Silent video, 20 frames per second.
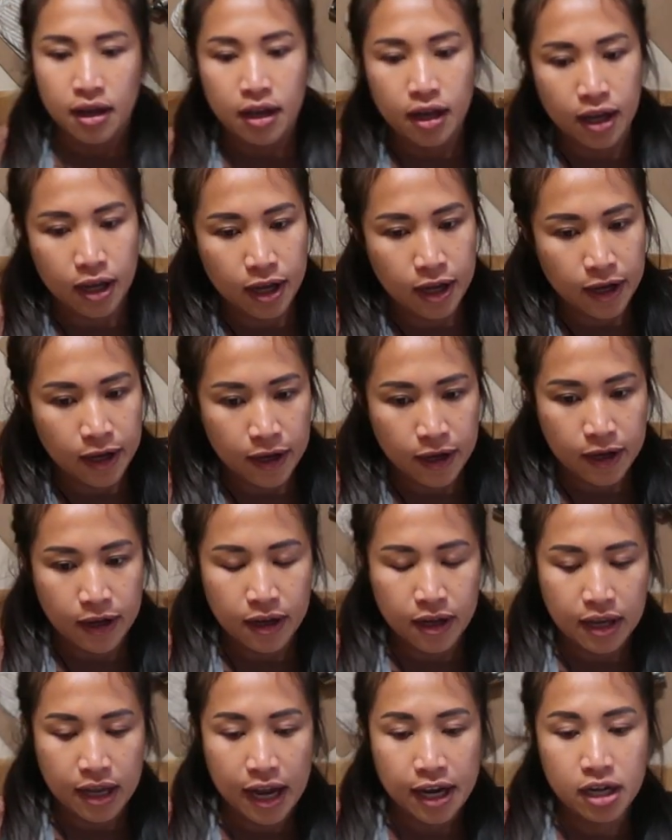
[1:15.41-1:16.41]

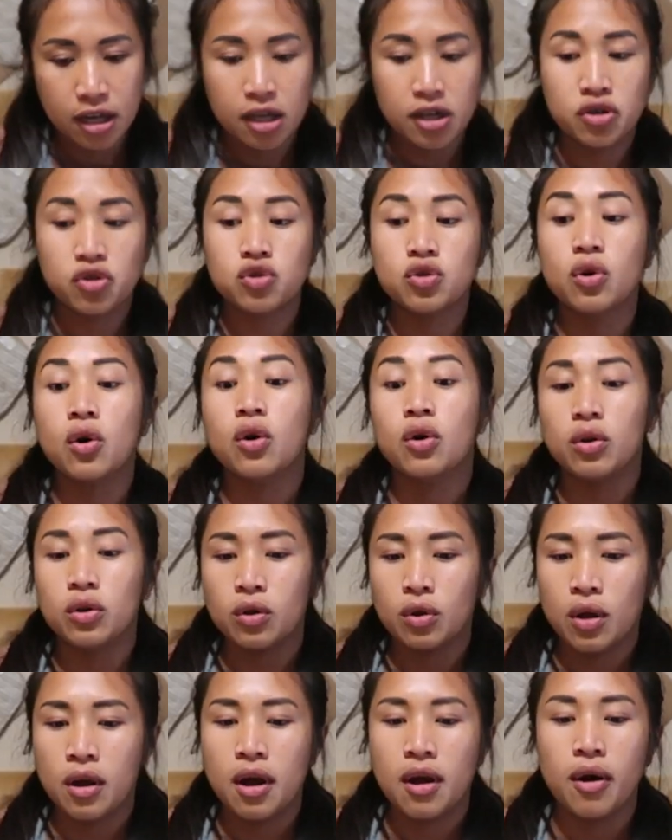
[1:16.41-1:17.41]
kind of
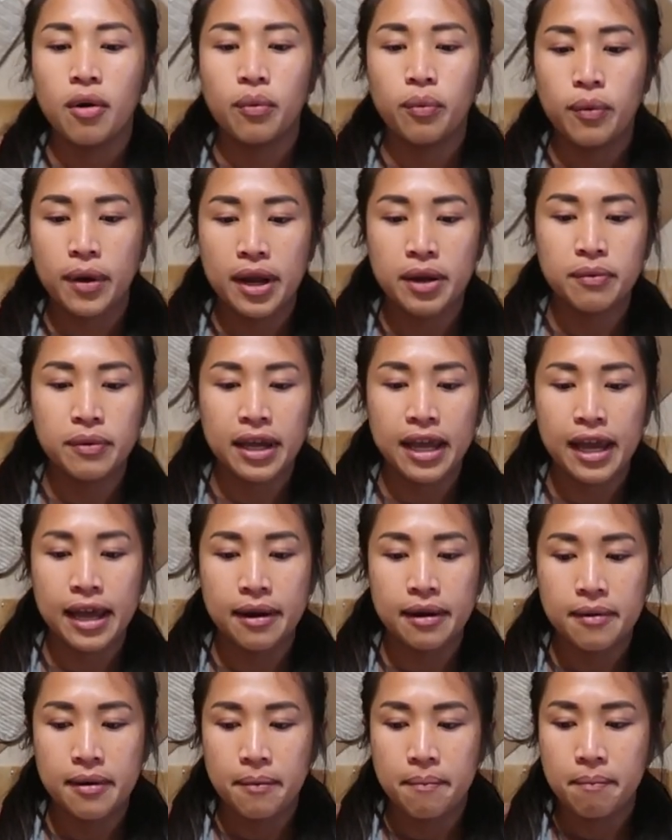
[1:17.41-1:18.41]
control when we
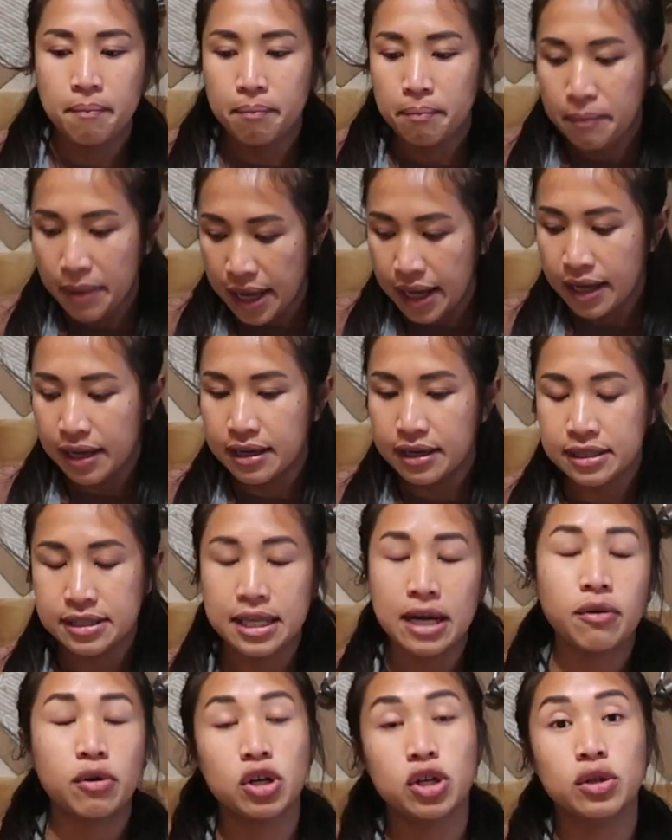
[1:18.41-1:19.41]
can make a
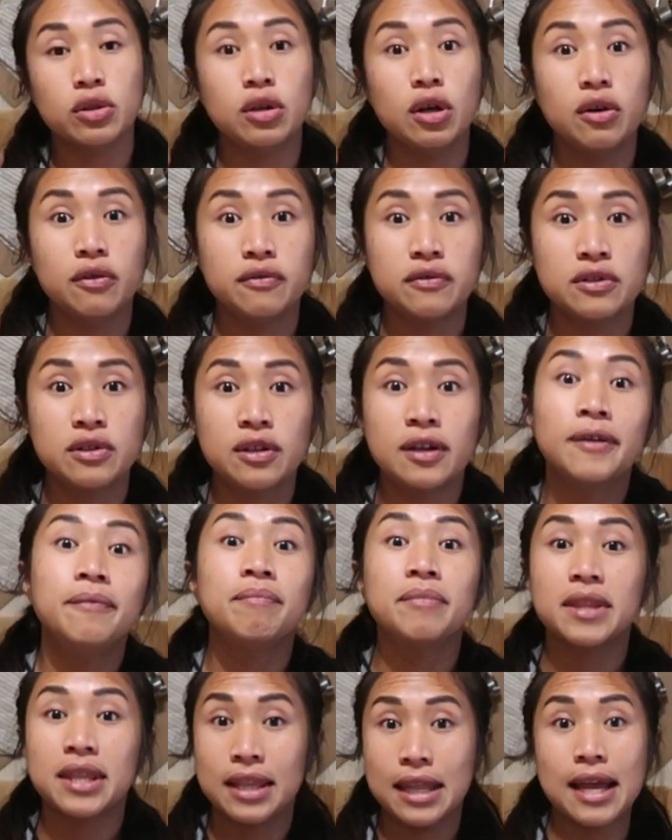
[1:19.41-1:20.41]
sourdough loaves.
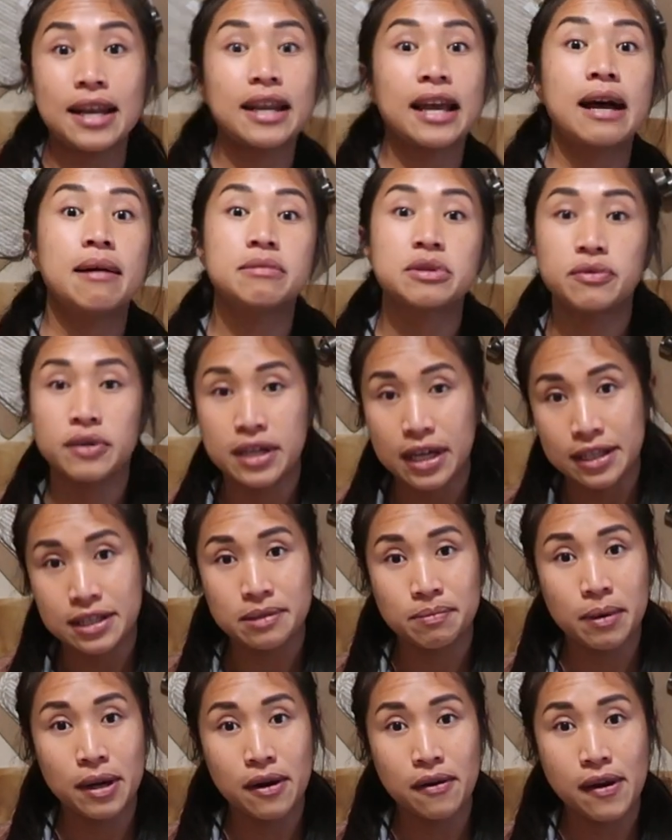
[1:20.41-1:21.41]
That comes with
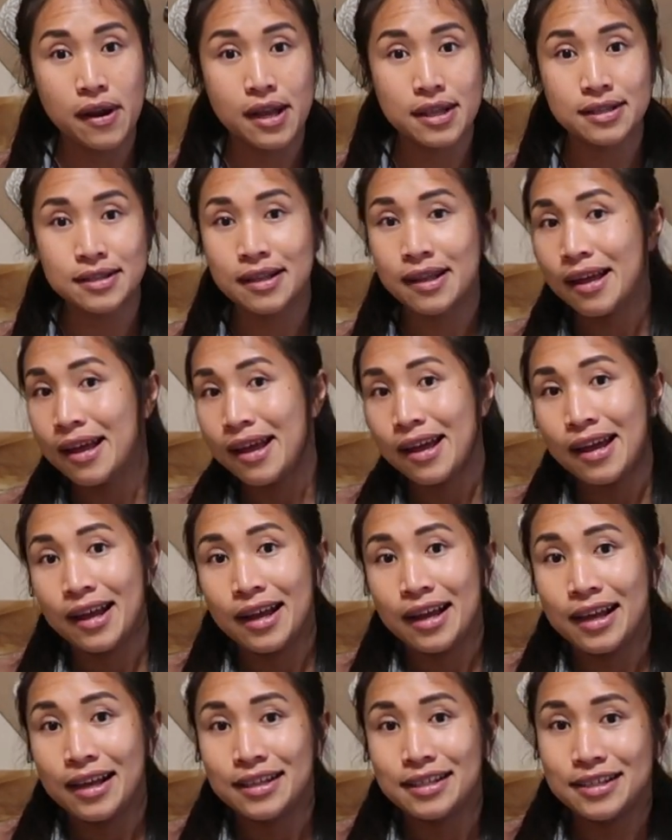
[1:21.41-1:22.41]
experience.
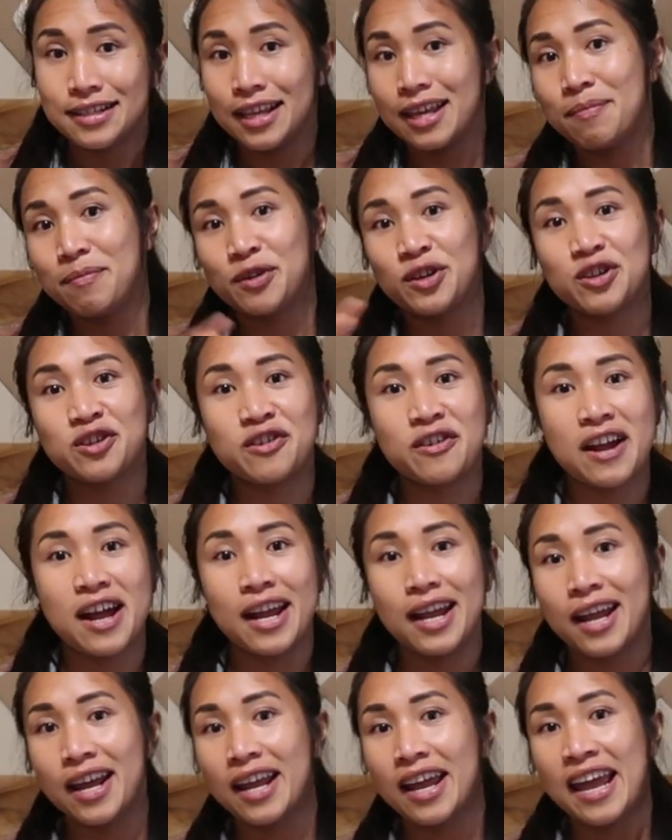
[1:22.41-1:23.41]
Just keep on
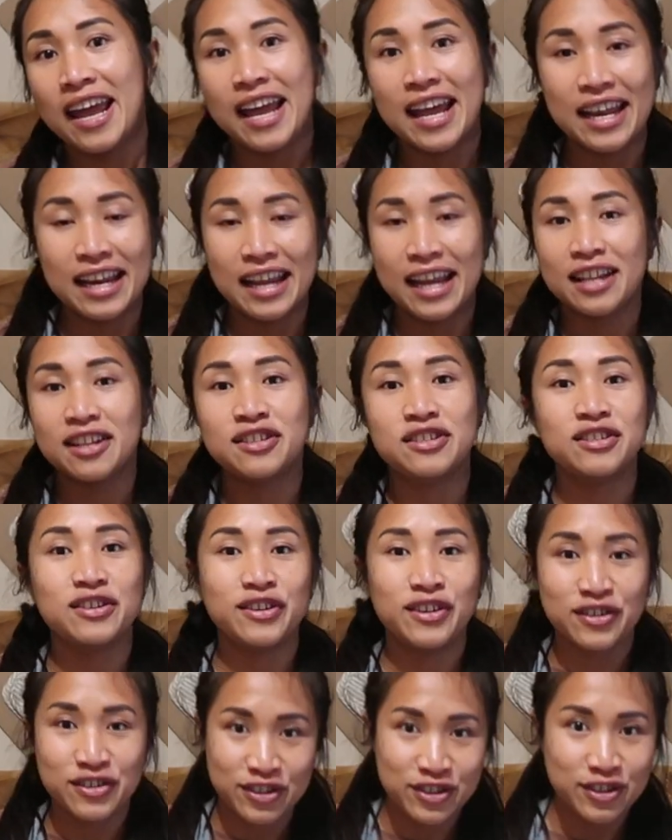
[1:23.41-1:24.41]
trying and get to know
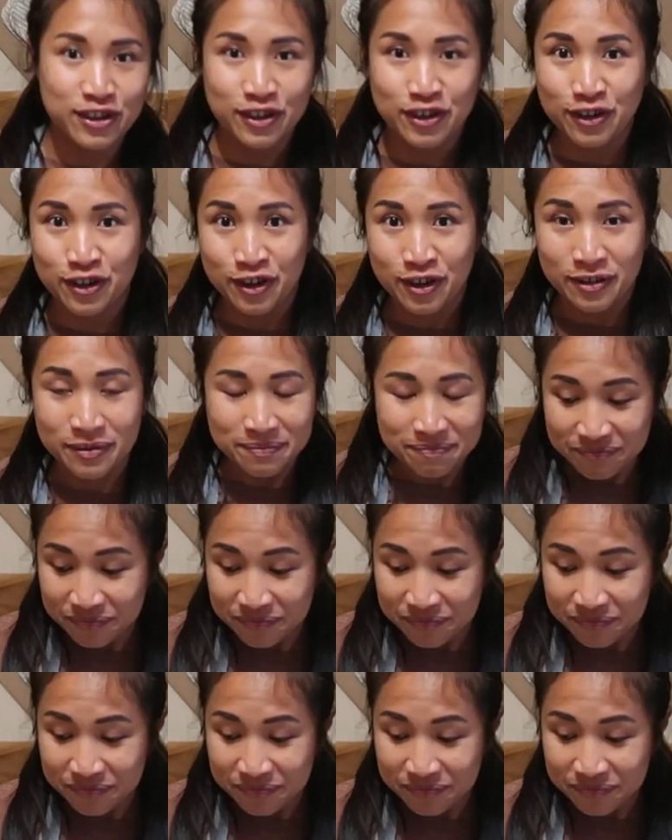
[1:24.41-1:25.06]
your starter.